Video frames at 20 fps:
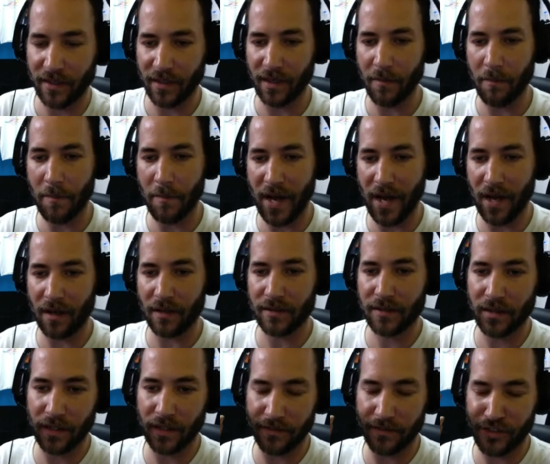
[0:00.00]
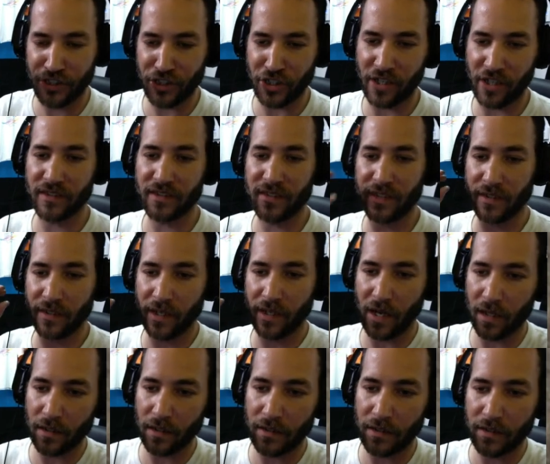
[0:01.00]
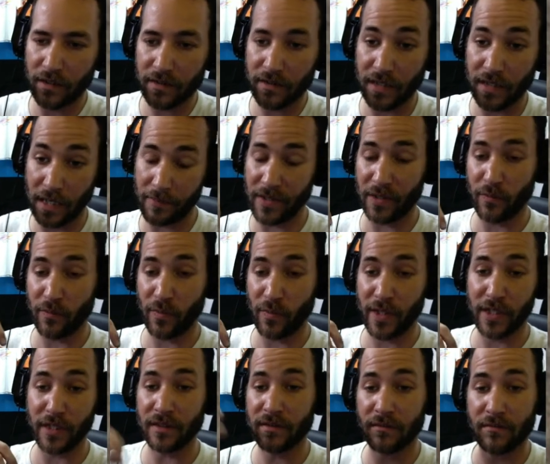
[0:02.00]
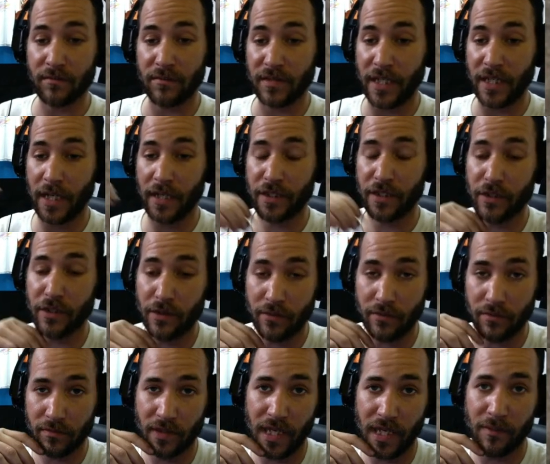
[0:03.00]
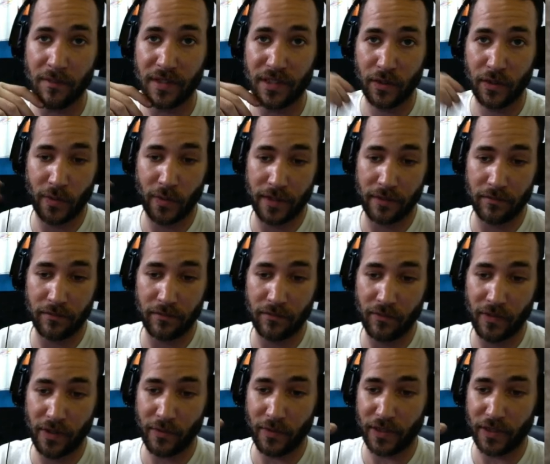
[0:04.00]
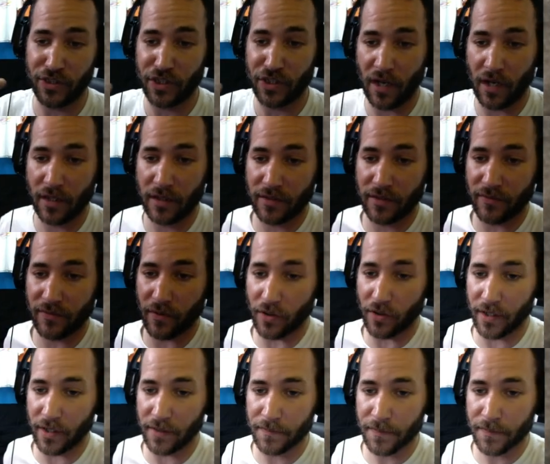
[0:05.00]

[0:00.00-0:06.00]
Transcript: amount of shirts and colors, I mean, we could tell you how much we we would charge for it.